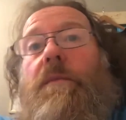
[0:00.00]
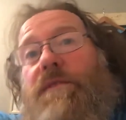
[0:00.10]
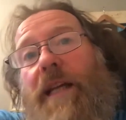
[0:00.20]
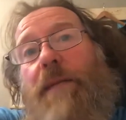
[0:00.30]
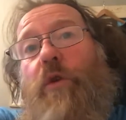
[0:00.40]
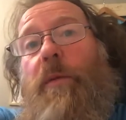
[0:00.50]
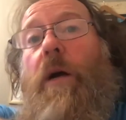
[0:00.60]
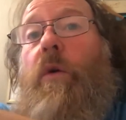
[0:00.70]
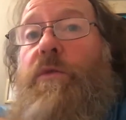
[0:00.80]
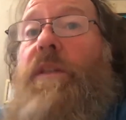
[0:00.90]
name dropping. I
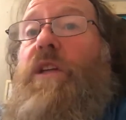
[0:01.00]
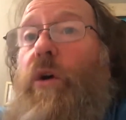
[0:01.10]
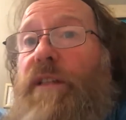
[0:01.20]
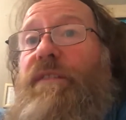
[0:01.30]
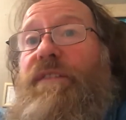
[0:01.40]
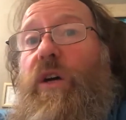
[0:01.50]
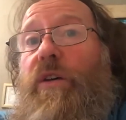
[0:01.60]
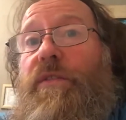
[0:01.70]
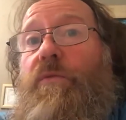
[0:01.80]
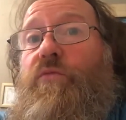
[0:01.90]
worked with Colin
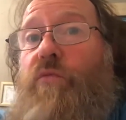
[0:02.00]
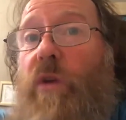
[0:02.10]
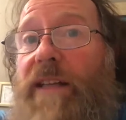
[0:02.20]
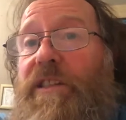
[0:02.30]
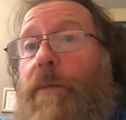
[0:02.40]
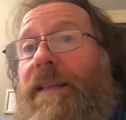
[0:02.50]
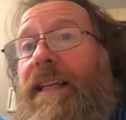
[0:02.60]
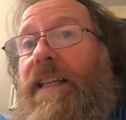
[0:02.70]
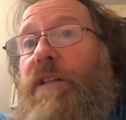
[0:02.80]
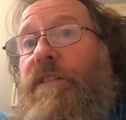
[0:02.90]
first, right at the
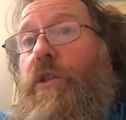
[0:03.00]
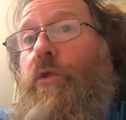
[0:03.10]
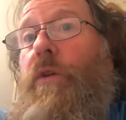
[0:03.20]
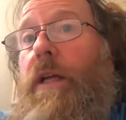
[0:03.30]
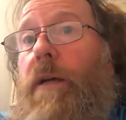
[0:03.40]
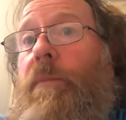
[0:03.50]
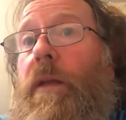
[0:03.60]
beginning of his career,